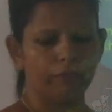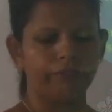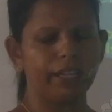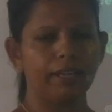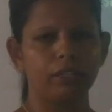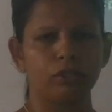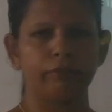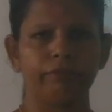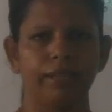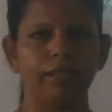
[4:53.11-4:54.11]
If there is a
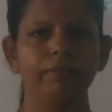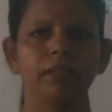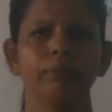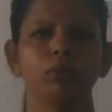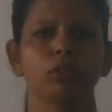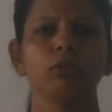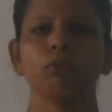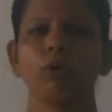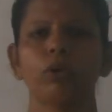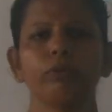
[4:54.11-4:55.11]
fire, we are putting
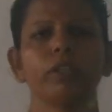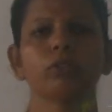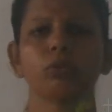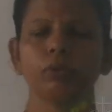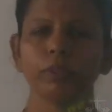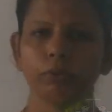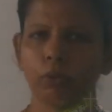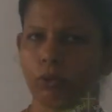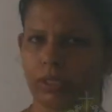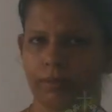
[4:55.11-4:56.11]
water, we are throwing
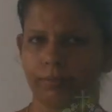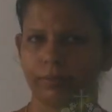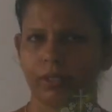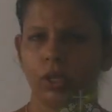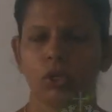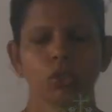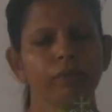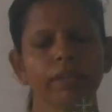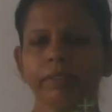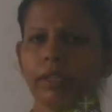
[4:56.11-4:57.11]
water. So
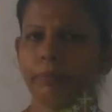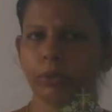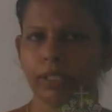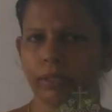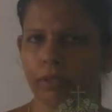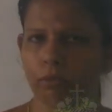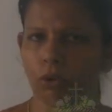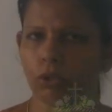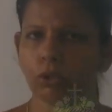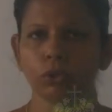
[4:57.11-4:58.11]
when we are putting the
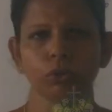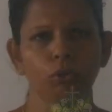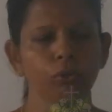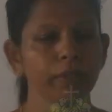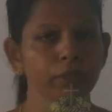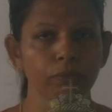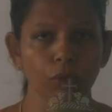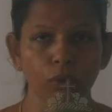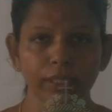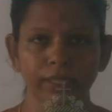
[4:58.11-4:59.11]
water or throwing the
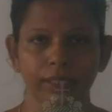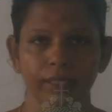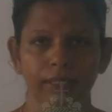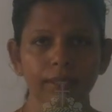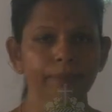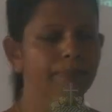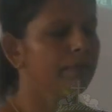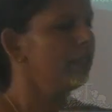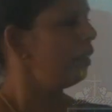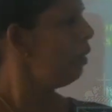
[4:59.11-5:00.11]
water,
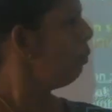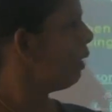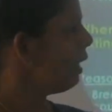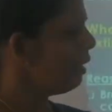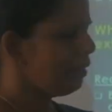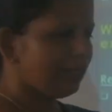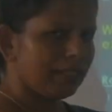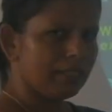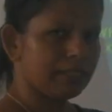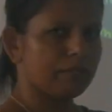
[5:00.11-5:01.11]
what are the
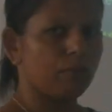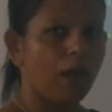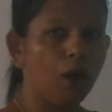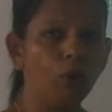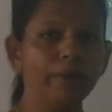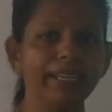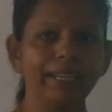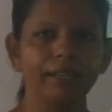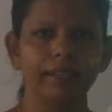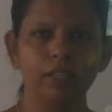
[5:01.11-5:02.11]
things, how we
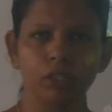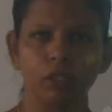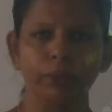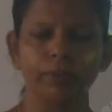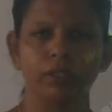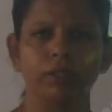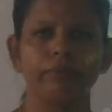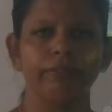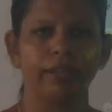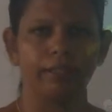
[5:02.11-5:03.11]
can extinguish a
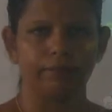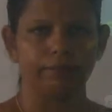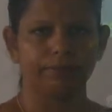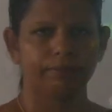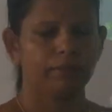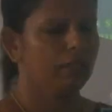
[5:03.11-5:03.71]
fire?